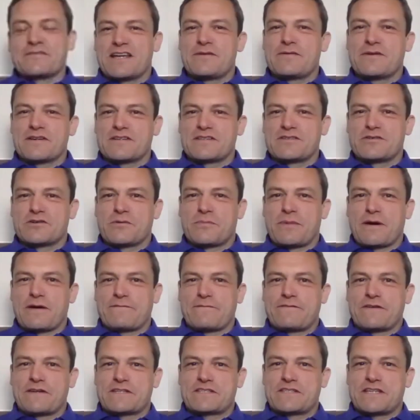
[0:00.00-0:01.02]
we're going to talk about
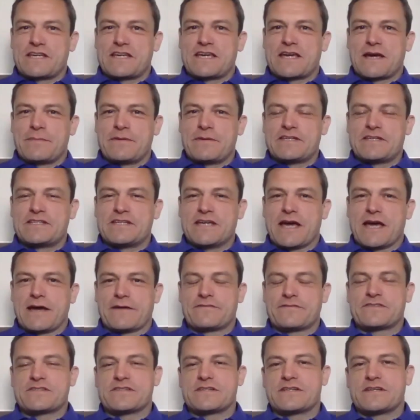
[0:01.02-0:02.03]
fixed income
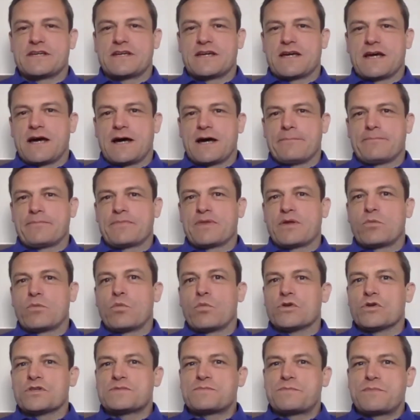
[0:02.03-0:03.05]
ETFs.
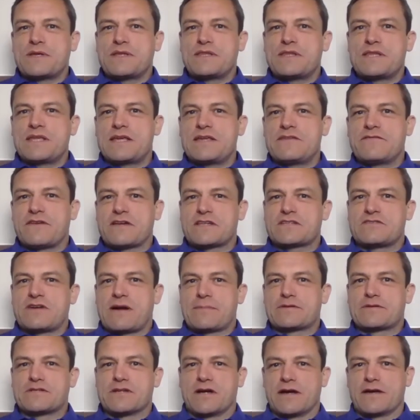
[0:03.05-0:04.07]
What's been the investor
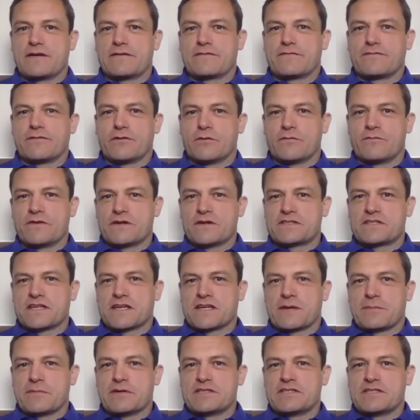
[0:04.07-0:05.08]
appetite for fixed
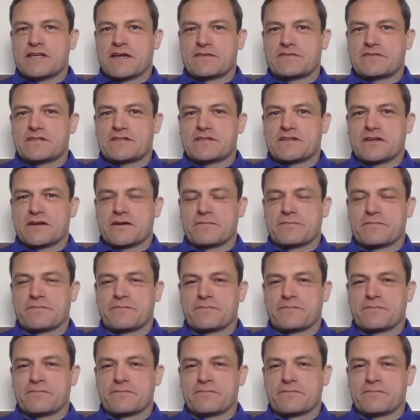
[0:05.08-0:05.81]
income ETFs this year?